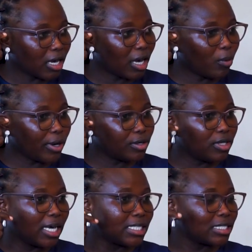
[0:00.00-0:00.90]
And when you
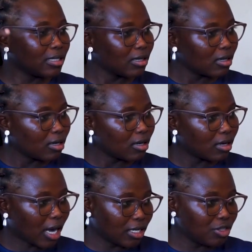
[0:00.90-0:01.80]
get
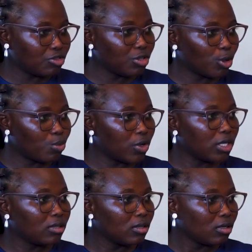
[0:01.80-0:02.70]
an injury in your
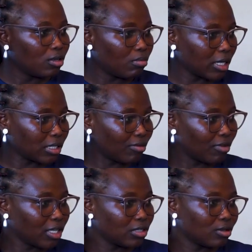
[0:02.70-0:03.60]
brain, you might
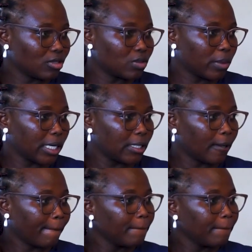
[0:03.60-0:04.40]
affect your spine.